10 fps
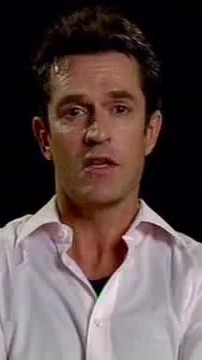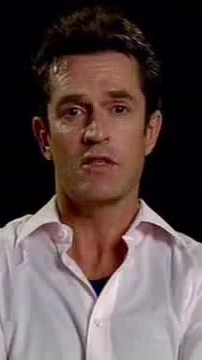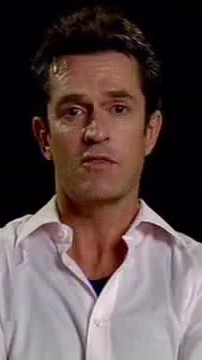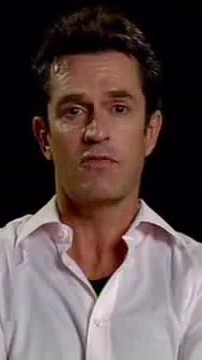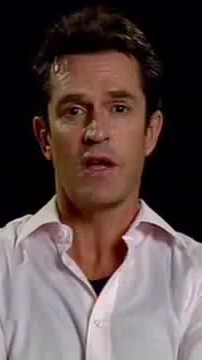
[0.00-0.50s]
as the
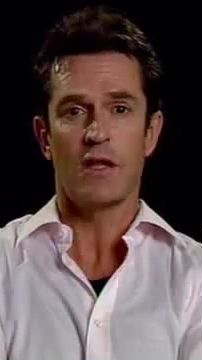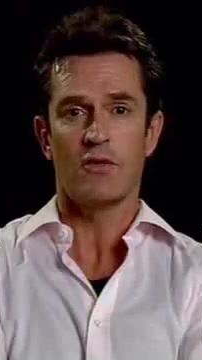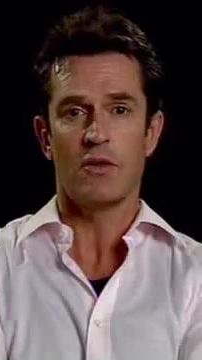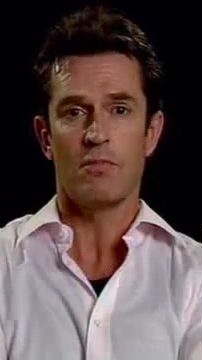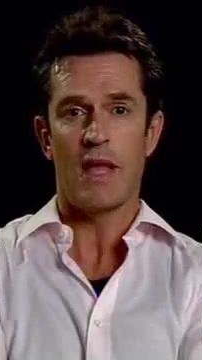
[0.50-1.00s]
dusk
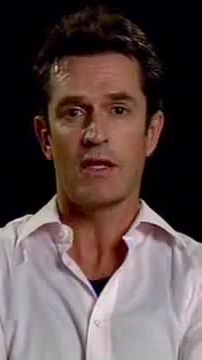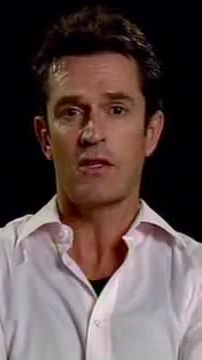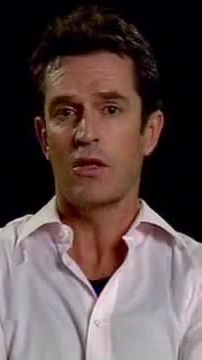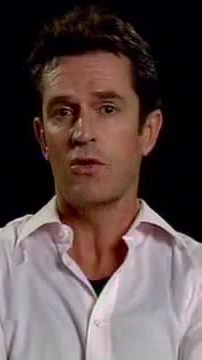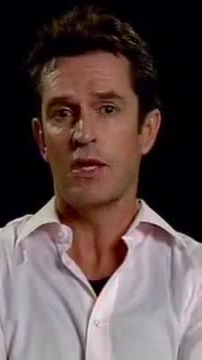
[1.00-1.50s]
fell on the
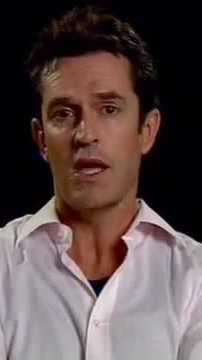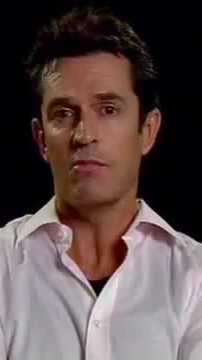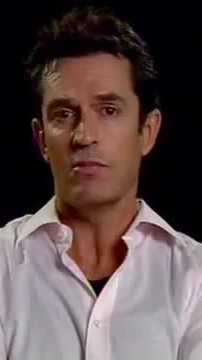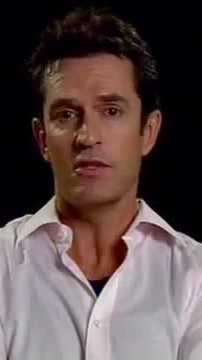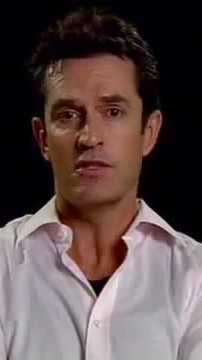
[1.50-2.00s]
black glowing
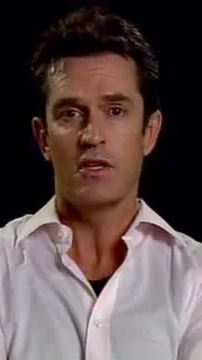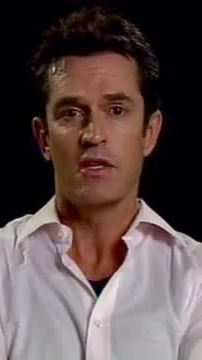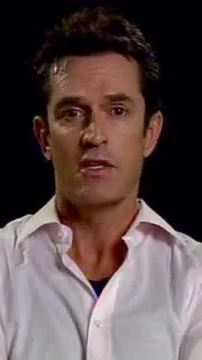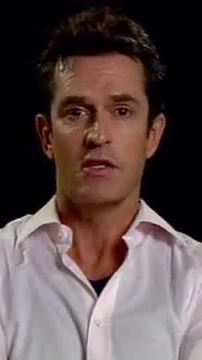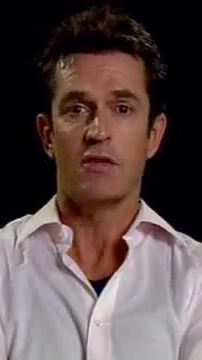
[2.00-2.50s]
embers
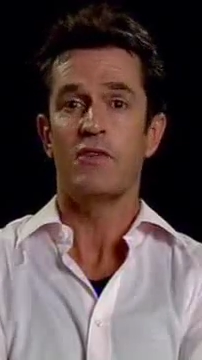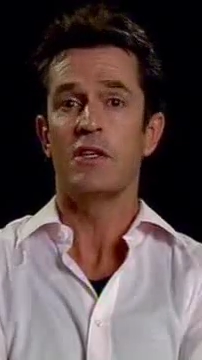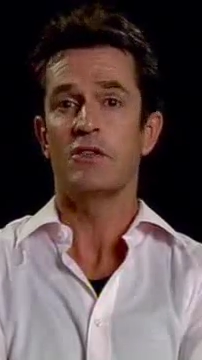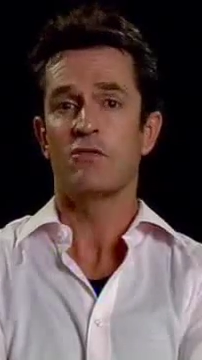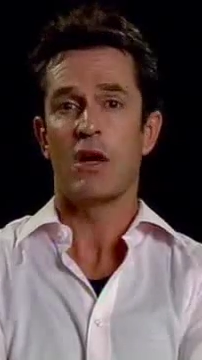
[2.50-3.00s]
and the
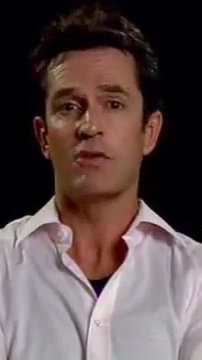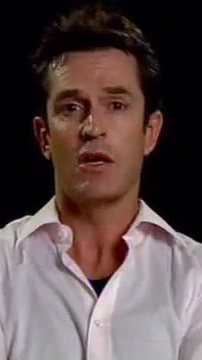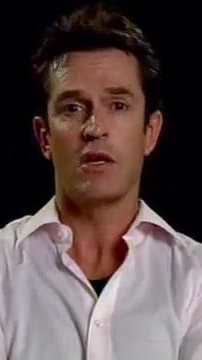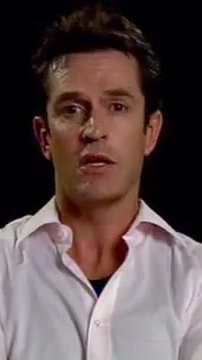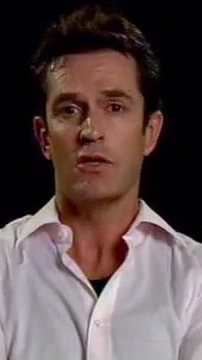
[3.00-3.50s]
fields
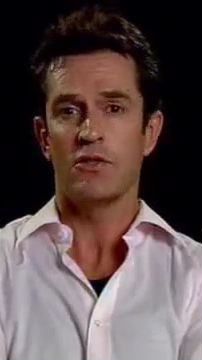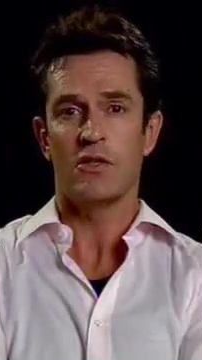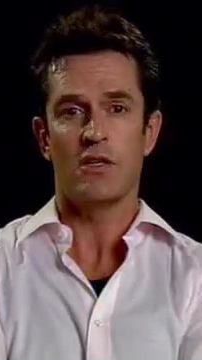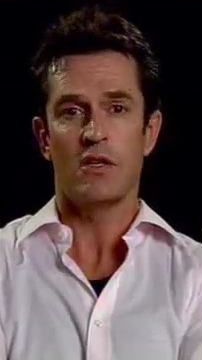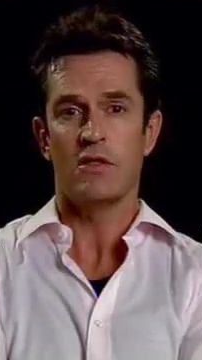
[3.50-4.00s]
around our house
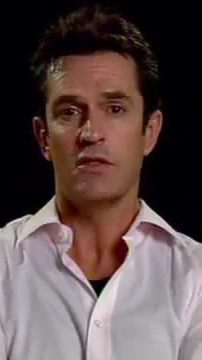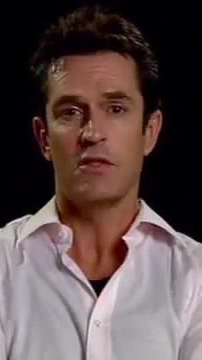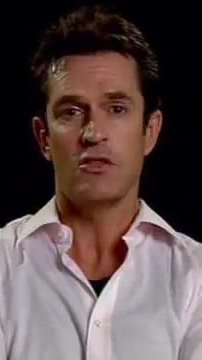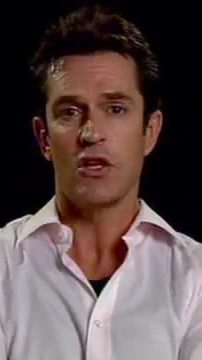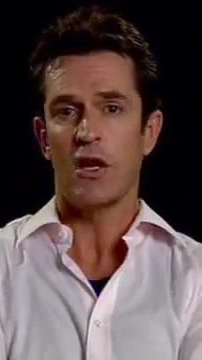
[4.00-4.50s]
had turned
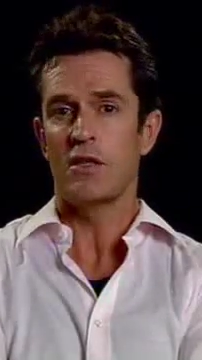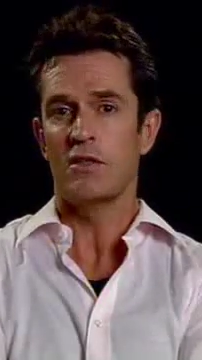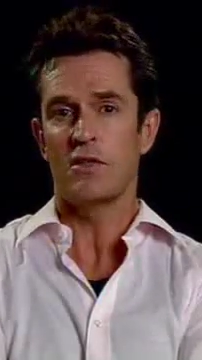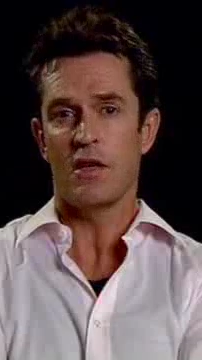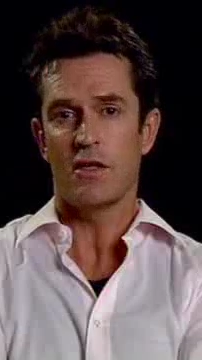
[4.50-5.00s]
into
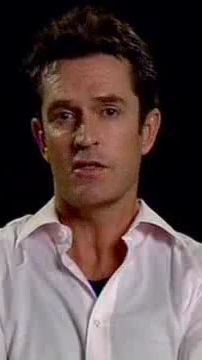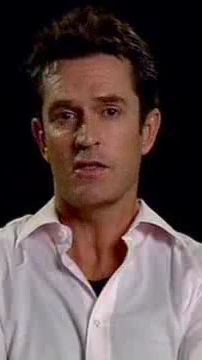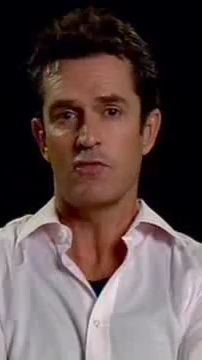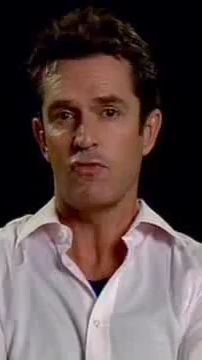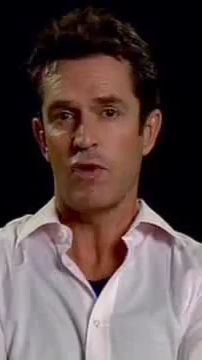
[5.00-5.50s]
giant
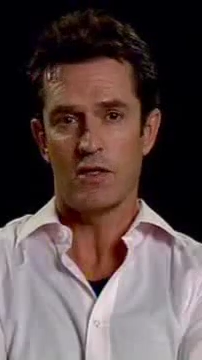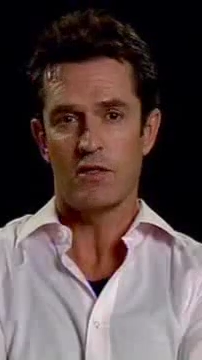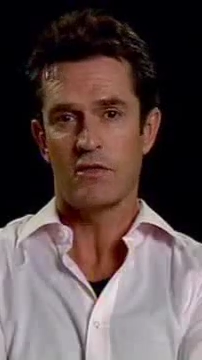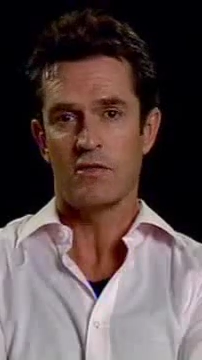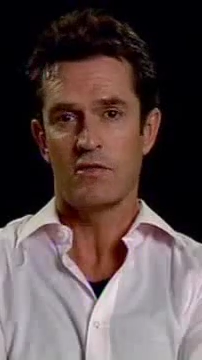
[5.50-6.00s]
tiger-skin
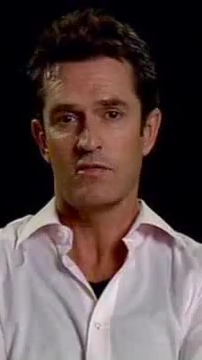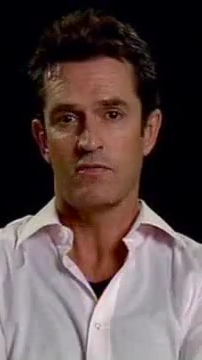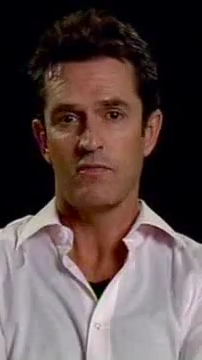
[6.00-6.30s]
rugs.